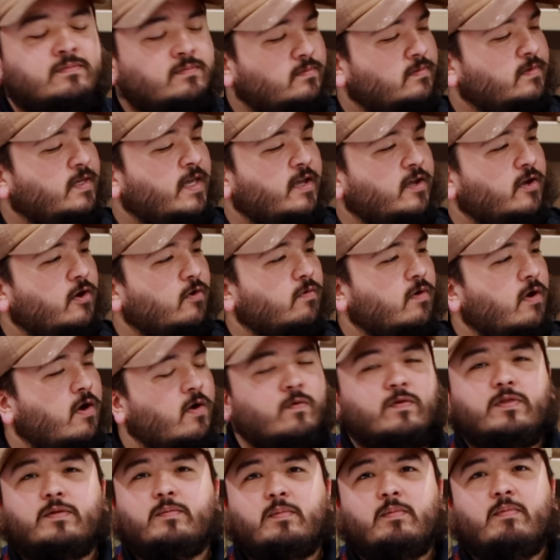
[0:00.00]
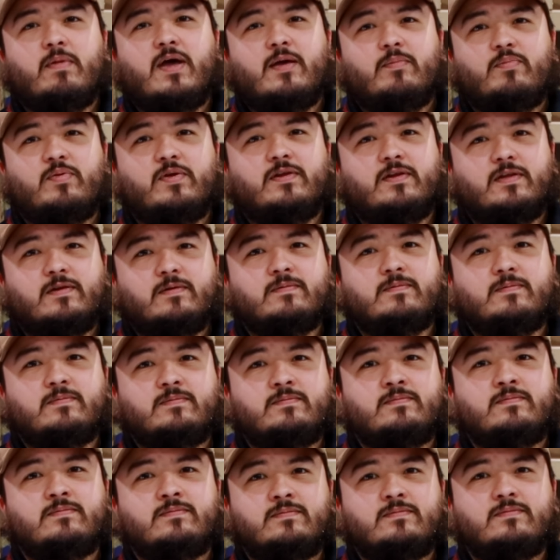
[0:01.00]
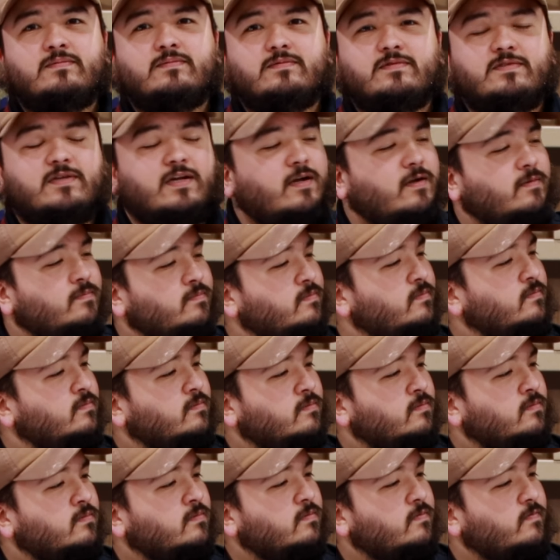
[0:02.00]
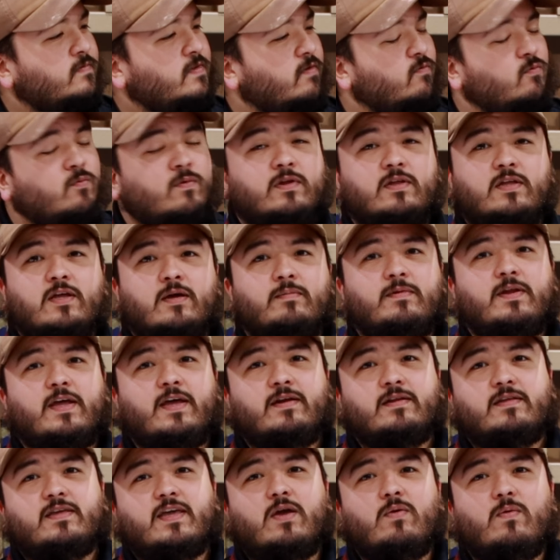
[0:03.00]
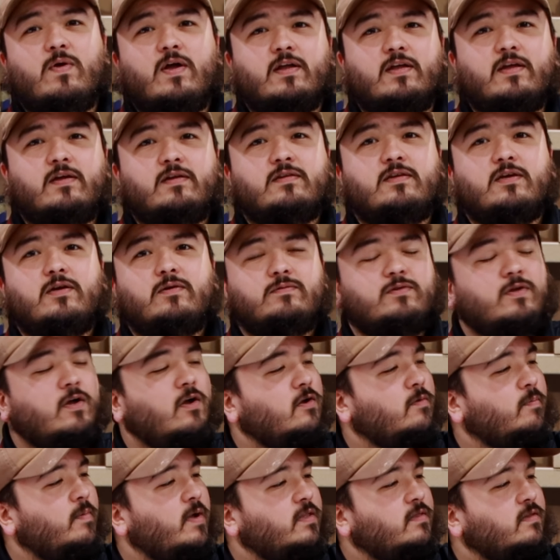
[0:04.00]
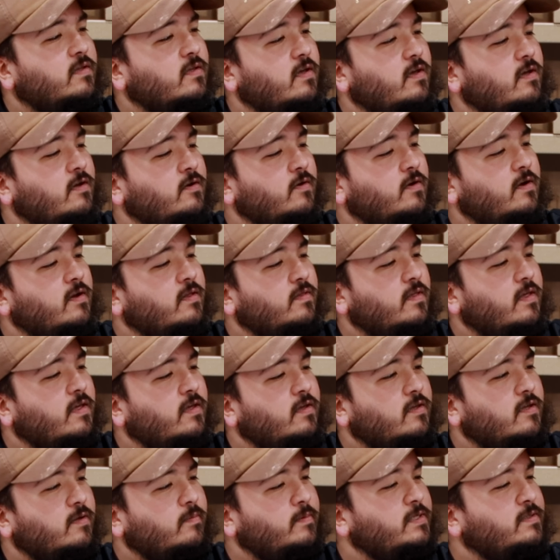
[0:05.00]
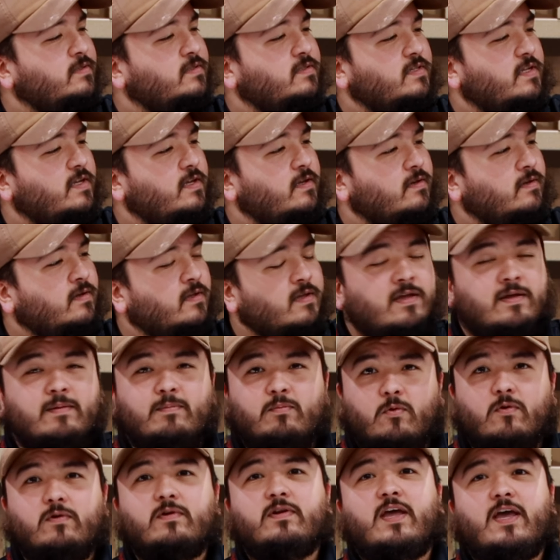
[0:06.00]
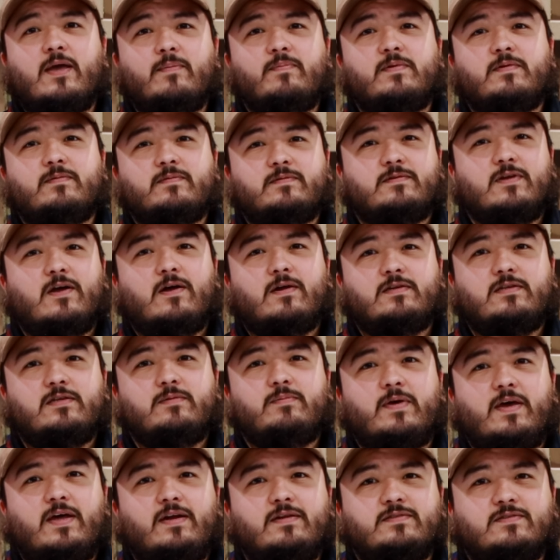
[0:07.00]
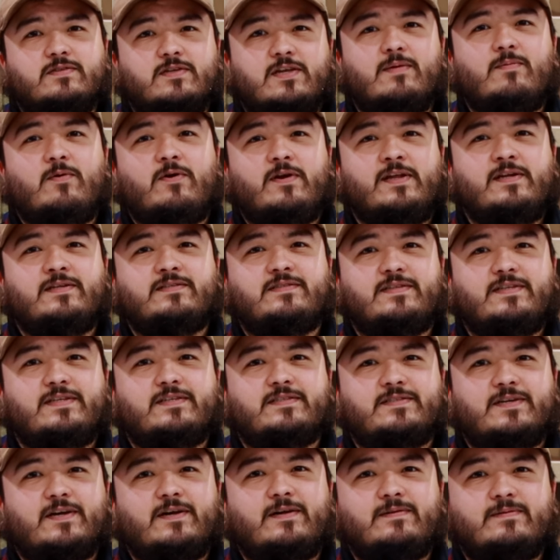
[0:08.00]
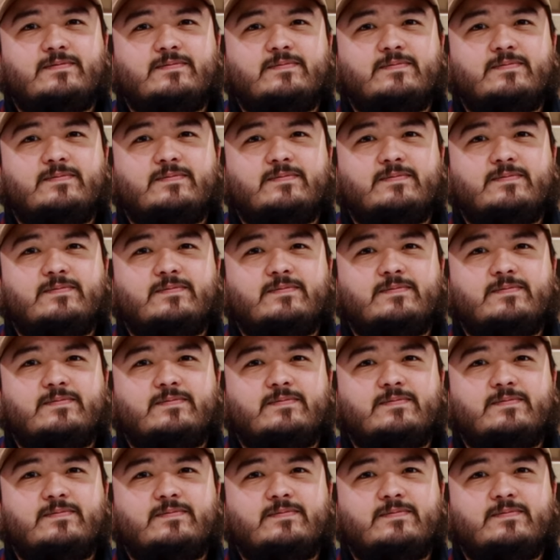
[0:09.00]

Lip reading: Can't go wrong with them in my opinion. So if you ever want to come down to KYGUNCO, talk about the gun or anything, come in and see it. More than happy to talk to you about it. So come on in and see us, y'all.